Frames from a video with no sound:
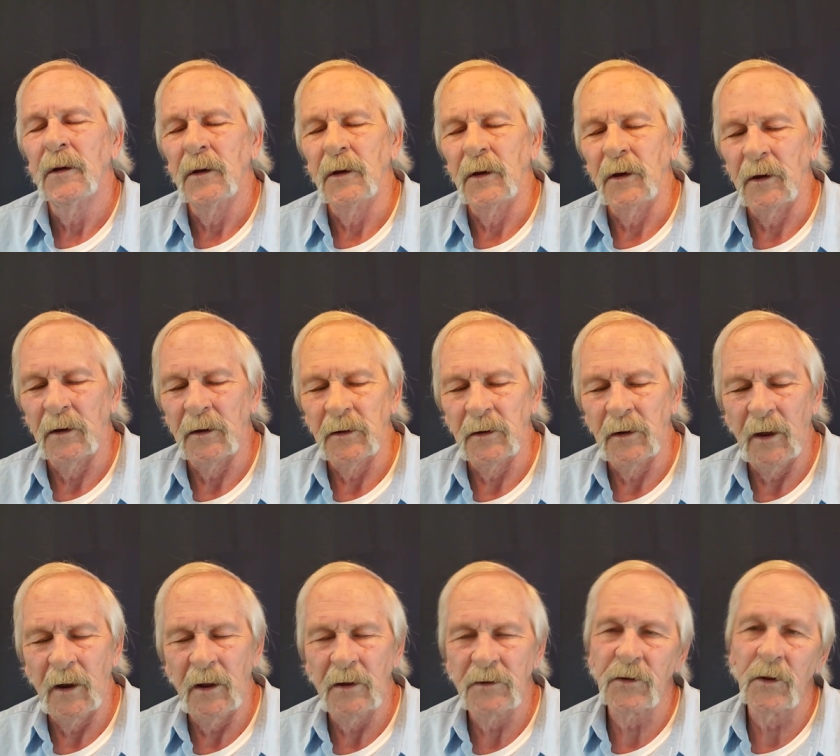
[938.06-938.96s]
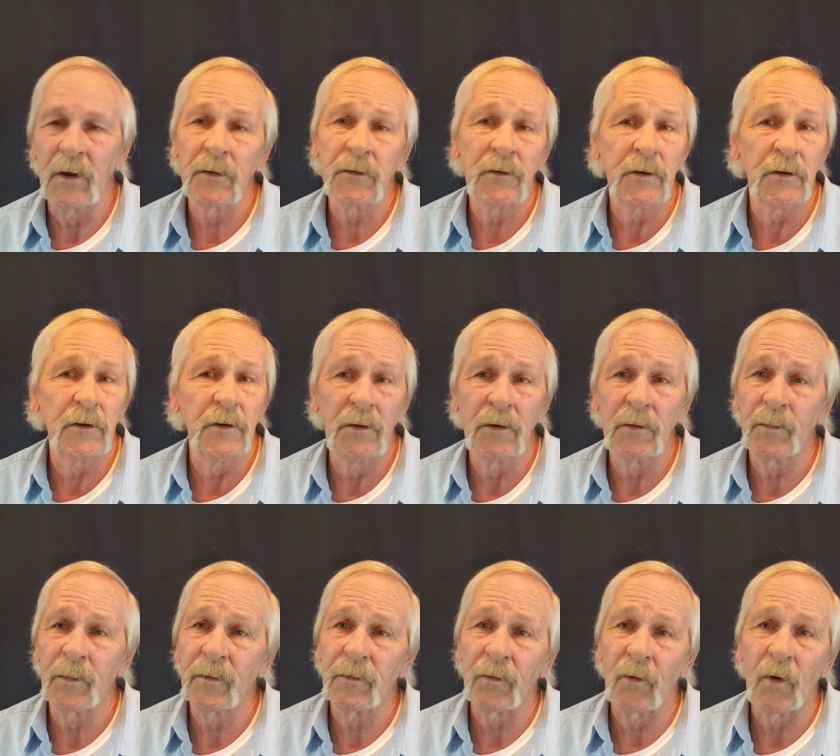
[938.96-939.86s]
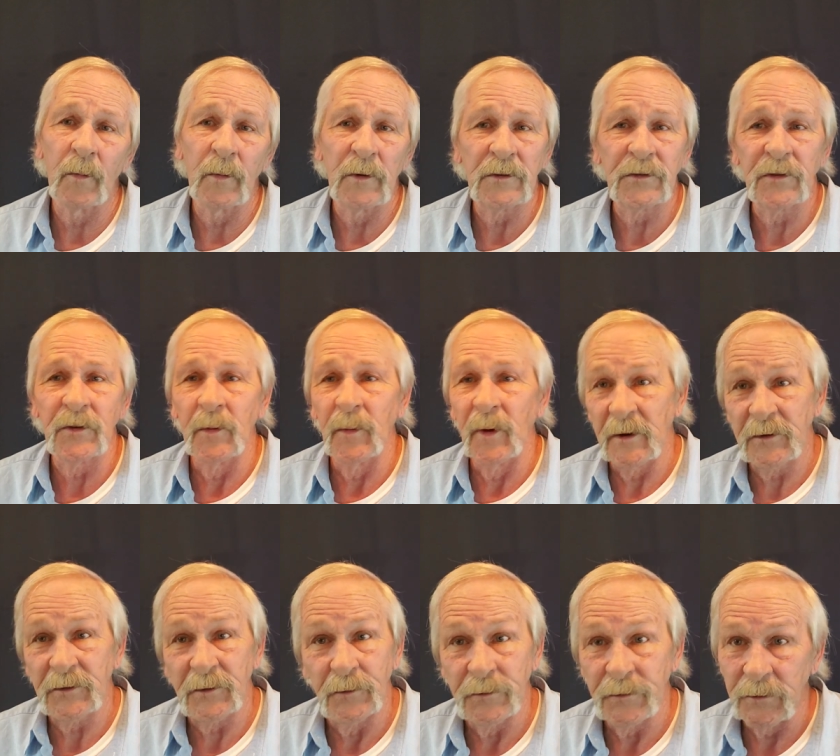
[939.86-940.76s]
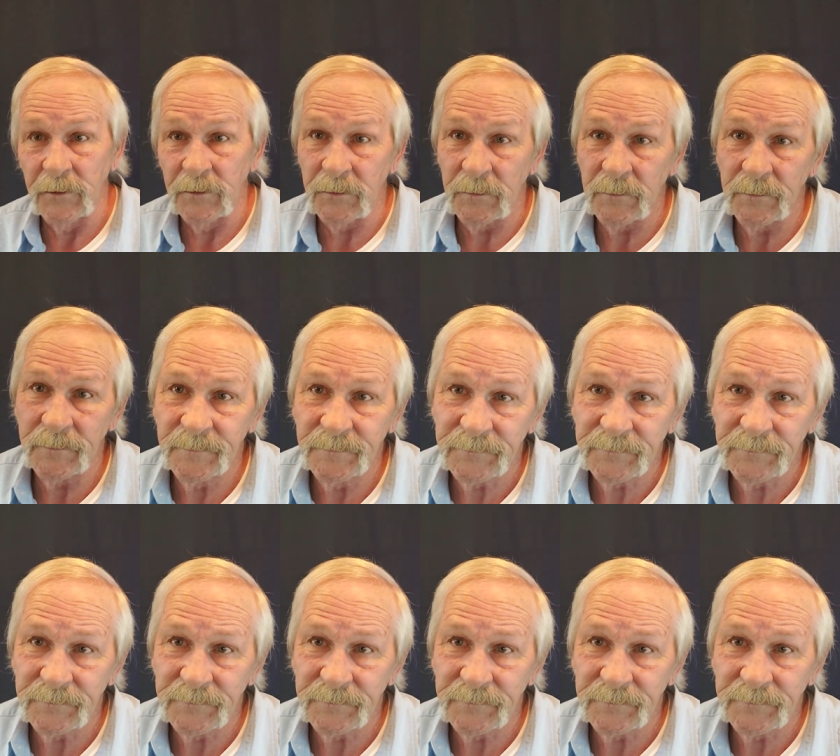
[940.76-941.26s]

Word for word: And that has nothing to do with performing some exorcism.